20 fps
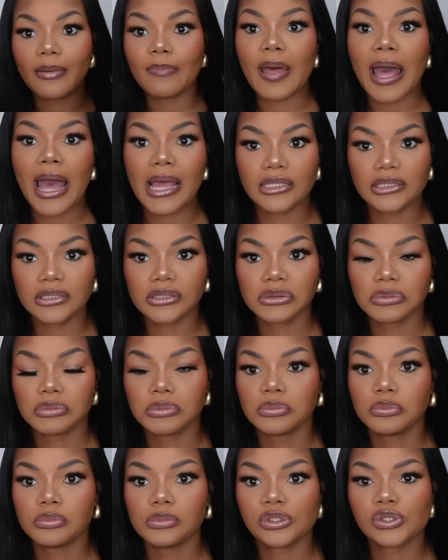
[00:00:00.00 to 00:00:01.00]
band
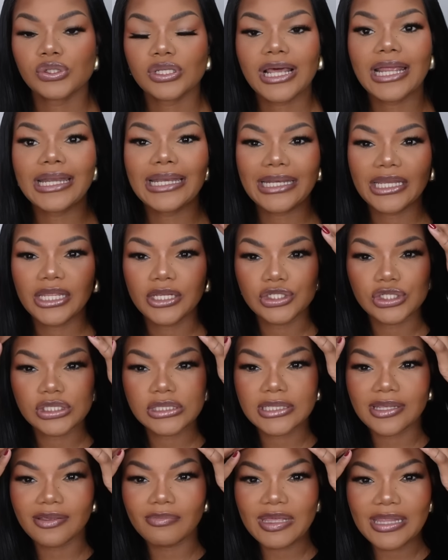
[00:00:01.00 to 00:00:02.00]
so that it can
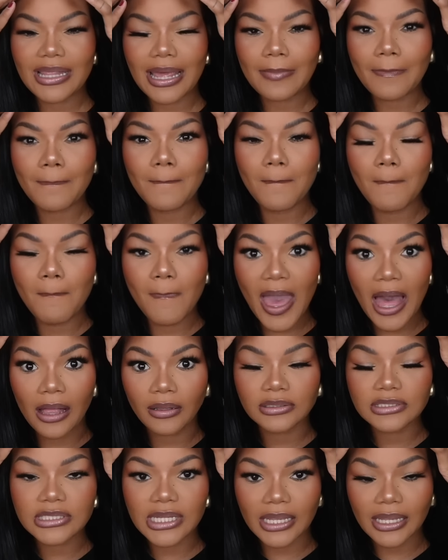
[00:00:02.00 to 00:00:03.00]
just give me that
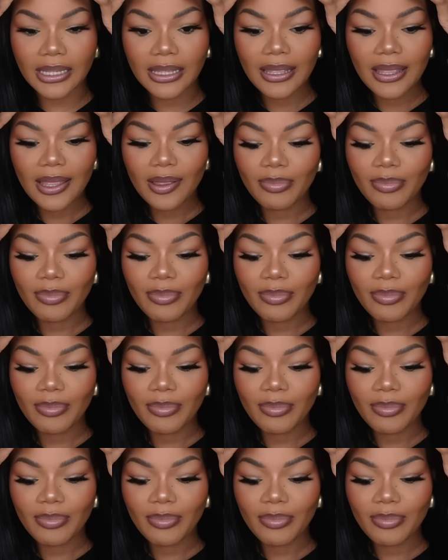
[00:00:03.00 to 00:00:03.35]
melting.